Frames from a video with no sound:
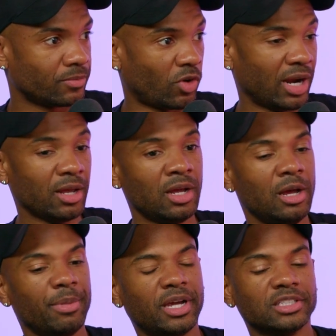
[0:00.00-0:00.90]
Right?
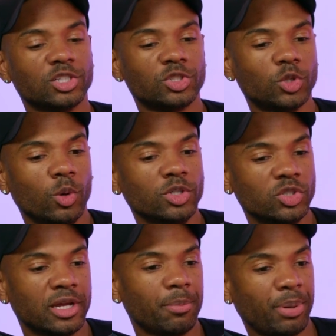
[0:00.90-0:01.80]
Because as soon as you
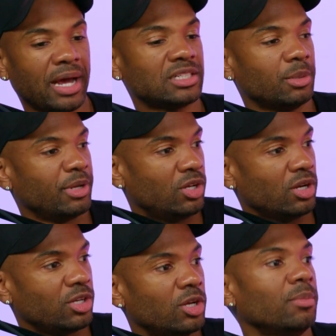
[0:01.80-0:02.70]
get past,
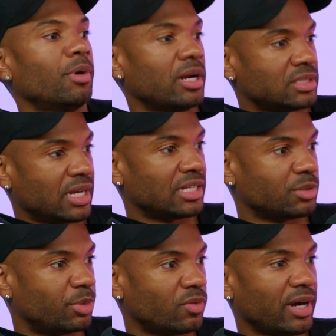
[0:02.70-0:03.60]
you're
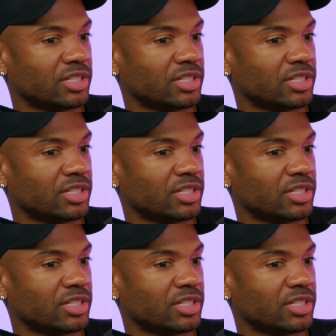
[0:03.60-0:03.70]
monetizable, right?